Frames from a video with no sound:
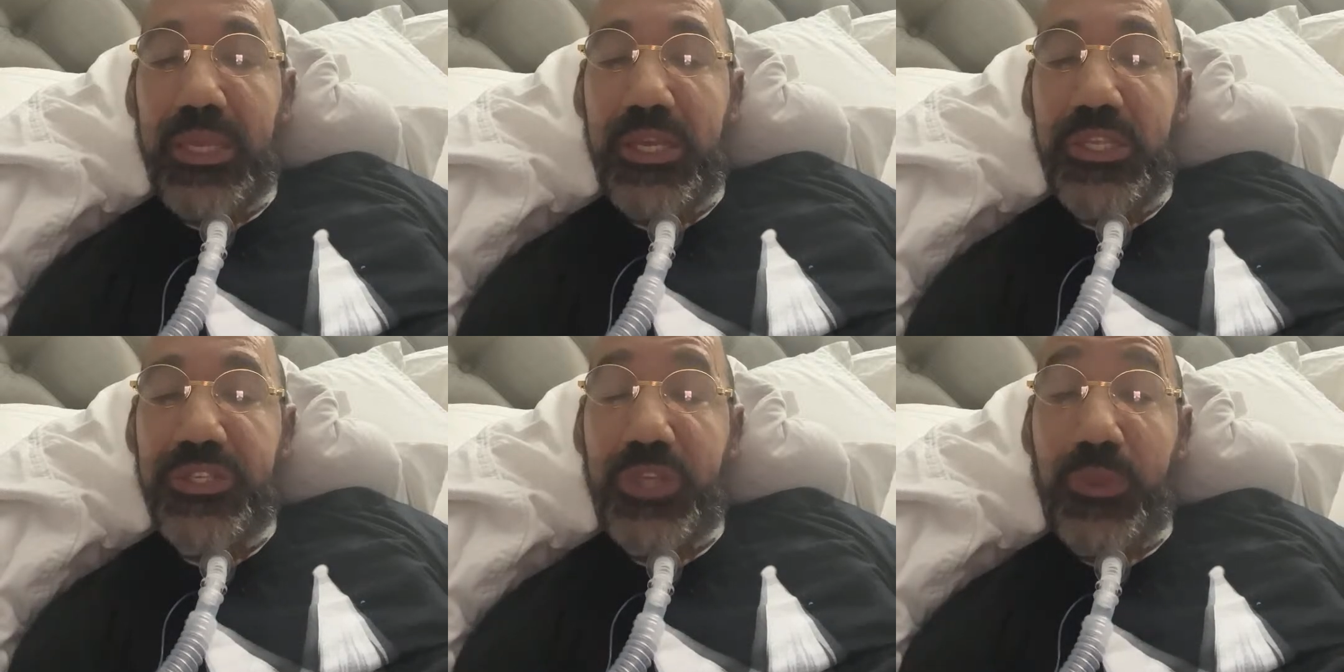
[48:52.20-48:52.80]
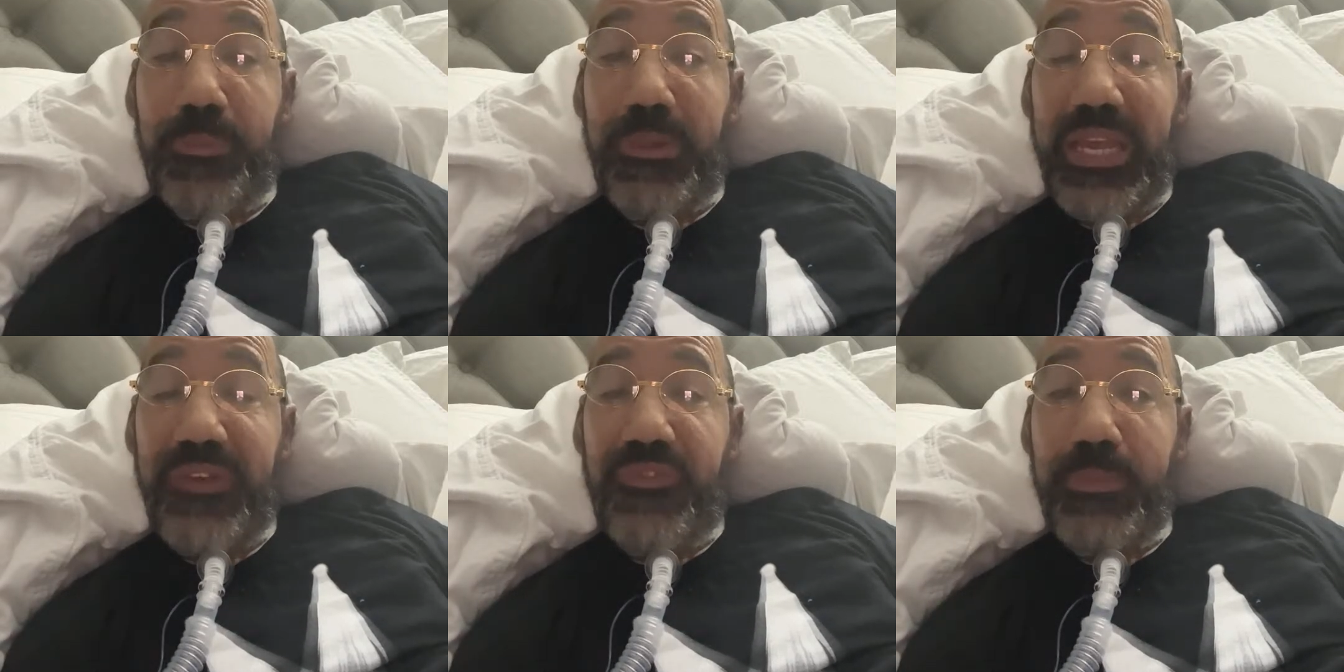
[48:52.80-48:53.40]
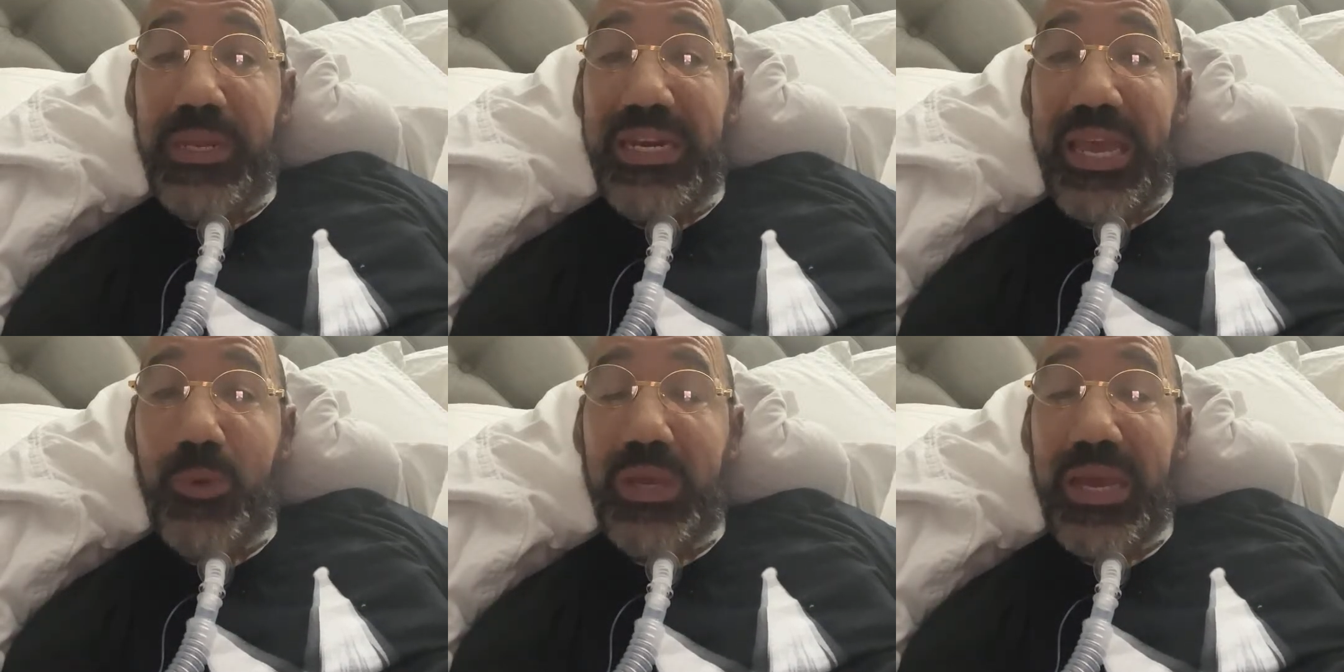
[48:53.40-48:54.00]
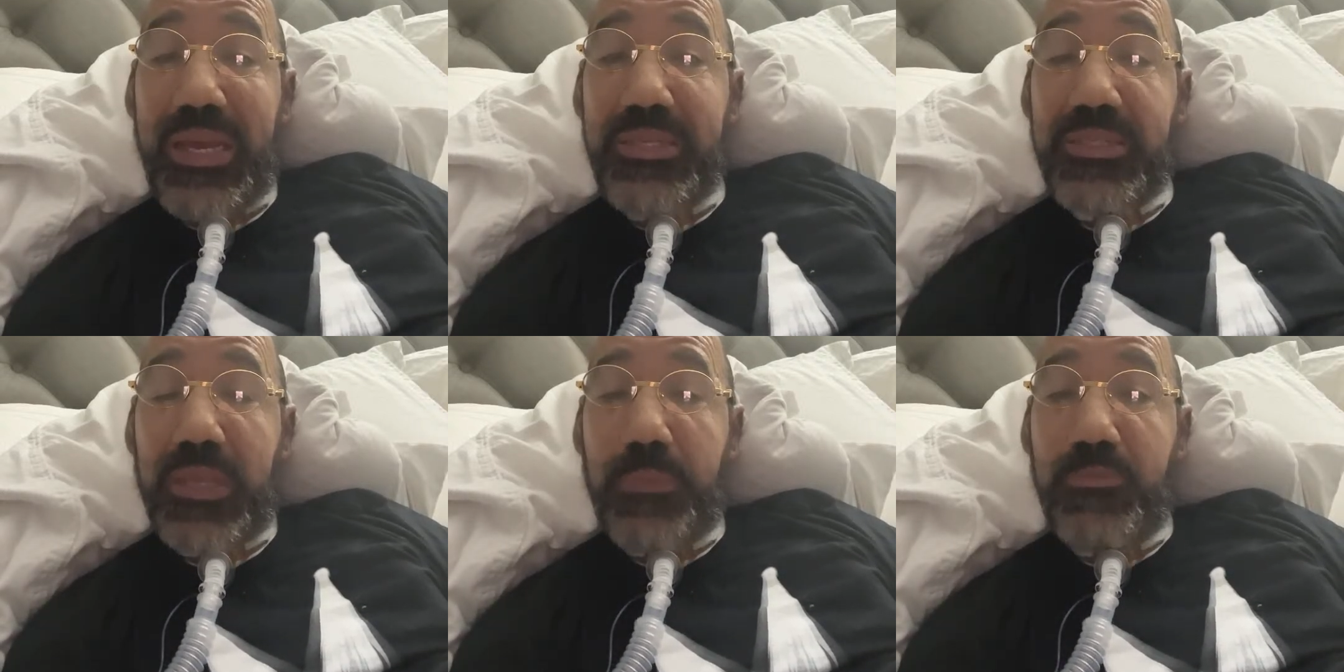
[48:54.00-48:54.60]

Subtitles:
So the plan for me now, guys,